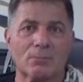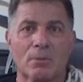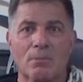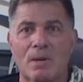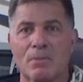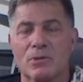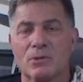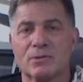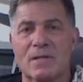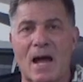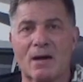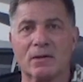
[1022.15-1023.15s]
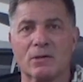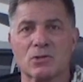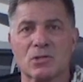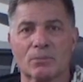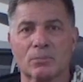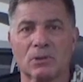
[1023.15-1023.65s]
but maybe they're doubting or
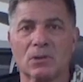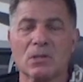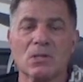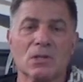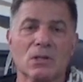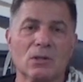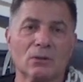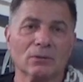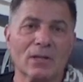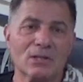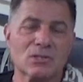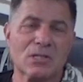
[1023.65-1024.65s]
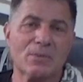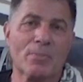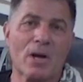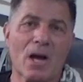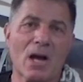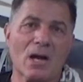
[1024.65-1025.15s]
something. Let's get
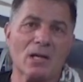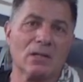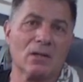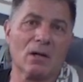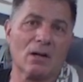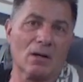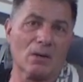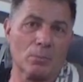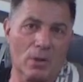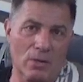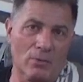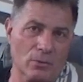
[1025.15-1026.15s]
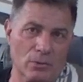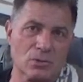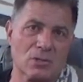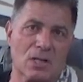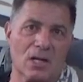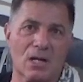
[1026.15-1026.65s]
behind our
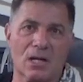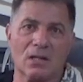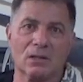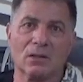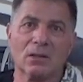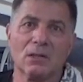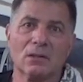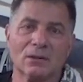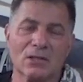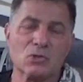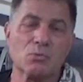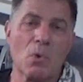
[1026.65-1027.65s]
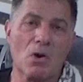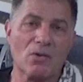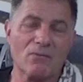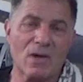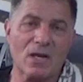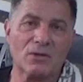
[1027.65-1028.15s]
brothers and let's
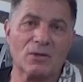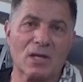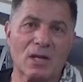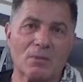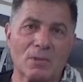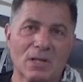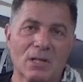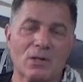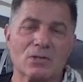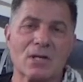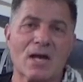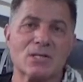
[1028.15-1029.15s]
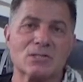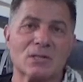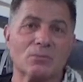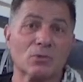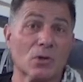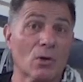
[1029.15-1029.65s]
motivate them and energize
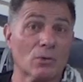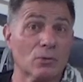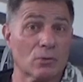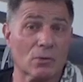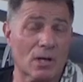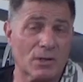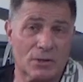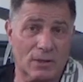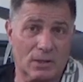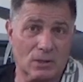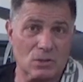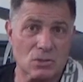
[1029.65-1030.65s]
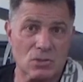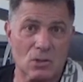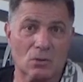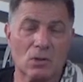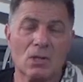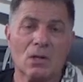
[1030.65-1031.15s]
them to go do great things.
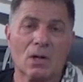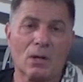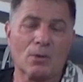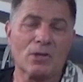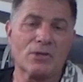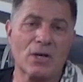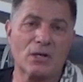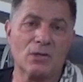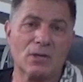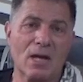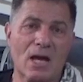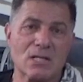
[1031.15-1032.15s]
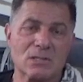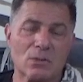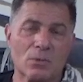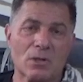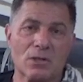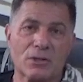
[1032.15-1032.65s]
So I want to thank you guys. I
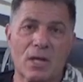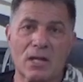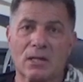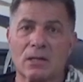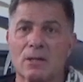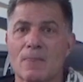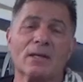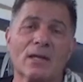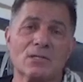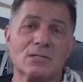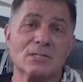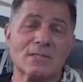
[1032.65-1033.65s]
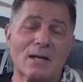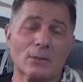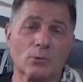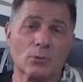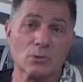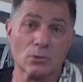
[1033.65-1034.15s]
want to thank Casey's
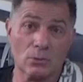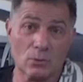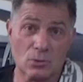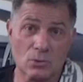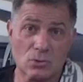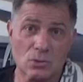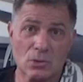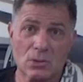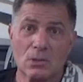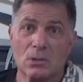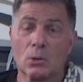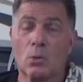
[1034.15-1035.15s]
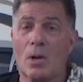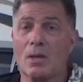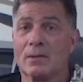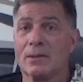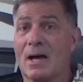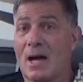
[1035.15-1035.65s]
Outdoor Solutions,
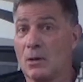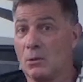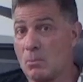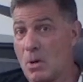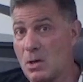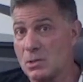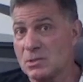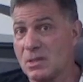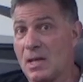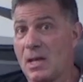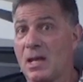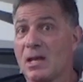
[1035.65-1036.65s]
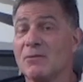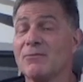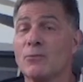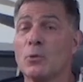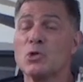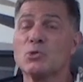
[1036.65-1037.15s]
Quality Auto Mart, and
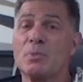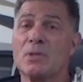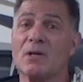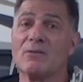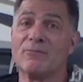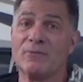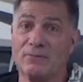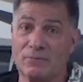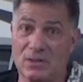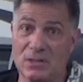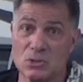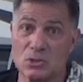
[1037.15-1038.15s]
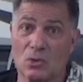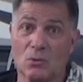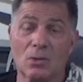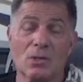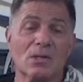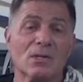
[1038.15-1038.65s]
4Speed on 50.
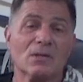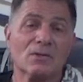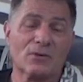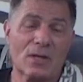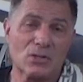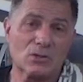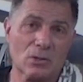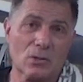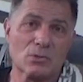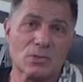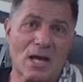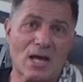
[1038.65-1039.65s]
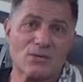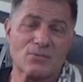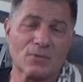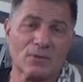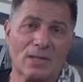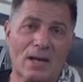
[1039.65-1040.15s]
So thanks to those guys
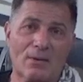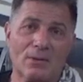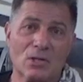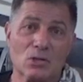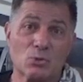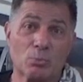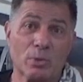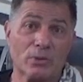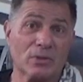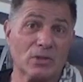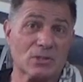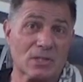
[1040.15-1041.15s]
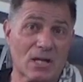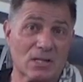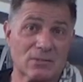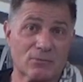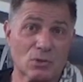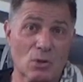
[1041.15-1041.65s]
for allowing us to put these
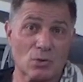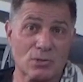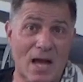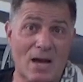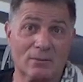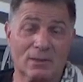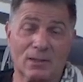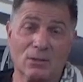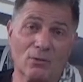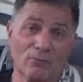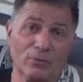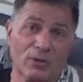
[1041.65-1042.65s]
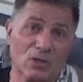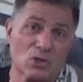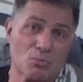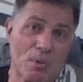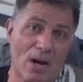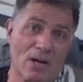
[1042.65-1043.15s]
kinds of shows out and hopefully
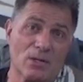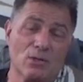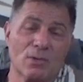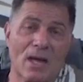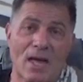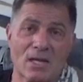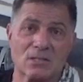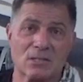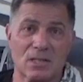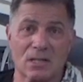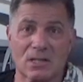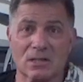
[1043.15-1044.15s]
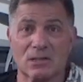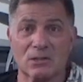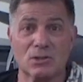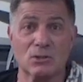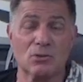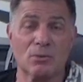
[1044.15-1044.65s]
inspire you guys and
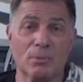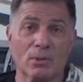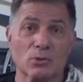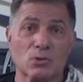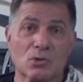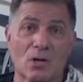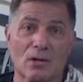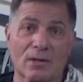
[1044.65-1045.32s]
continue to build strong